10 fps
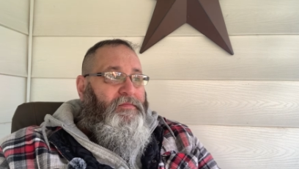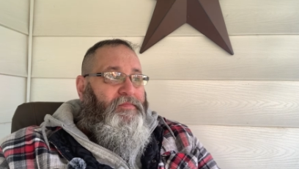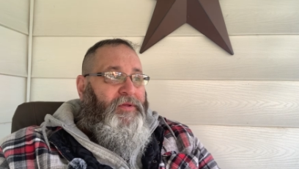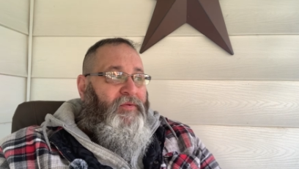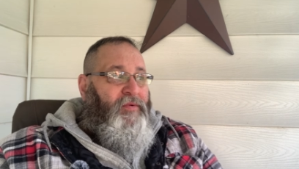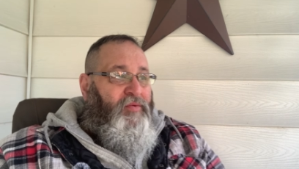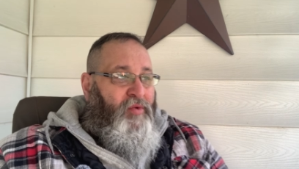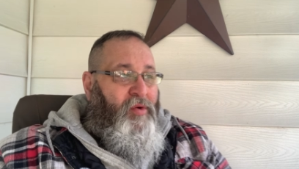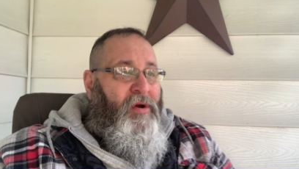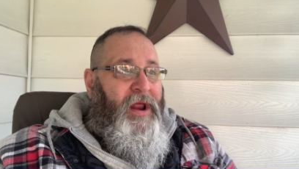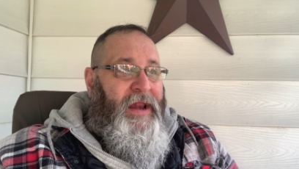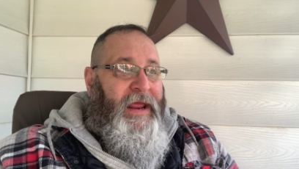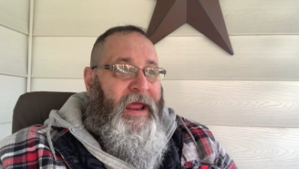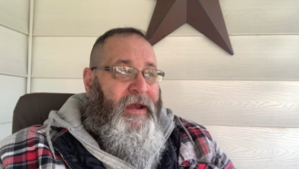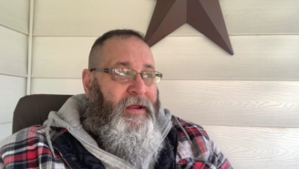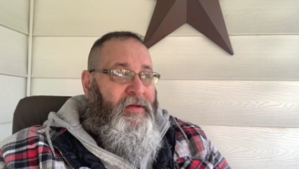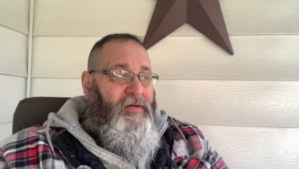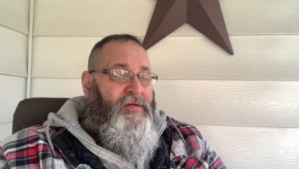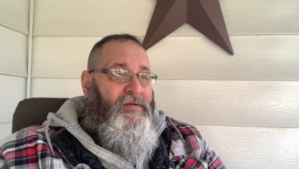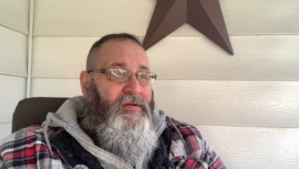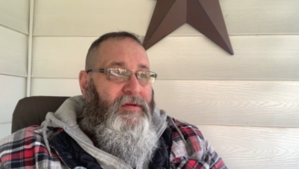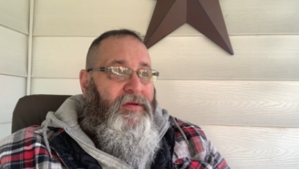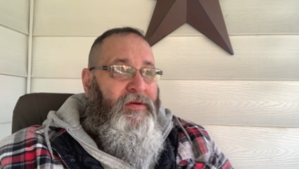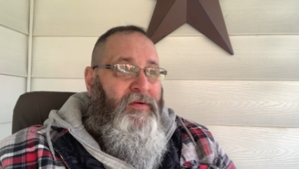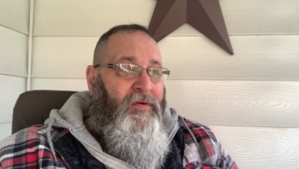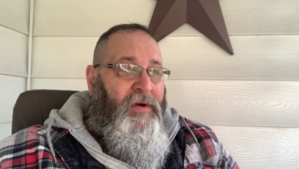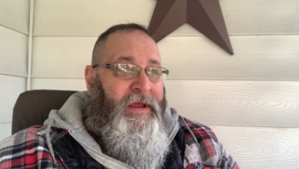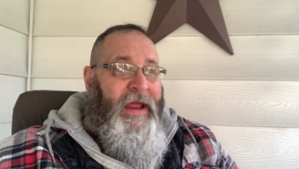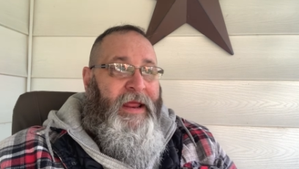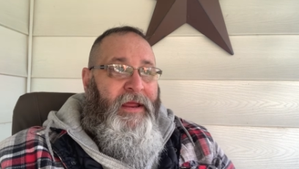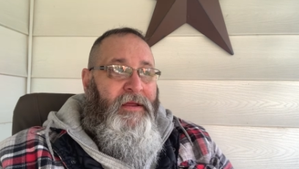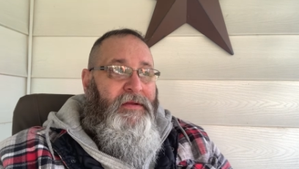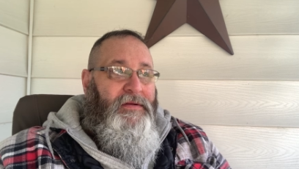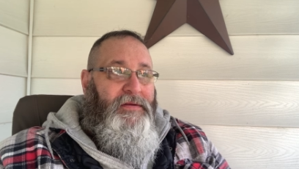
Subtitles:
But the reward in the end is you're getting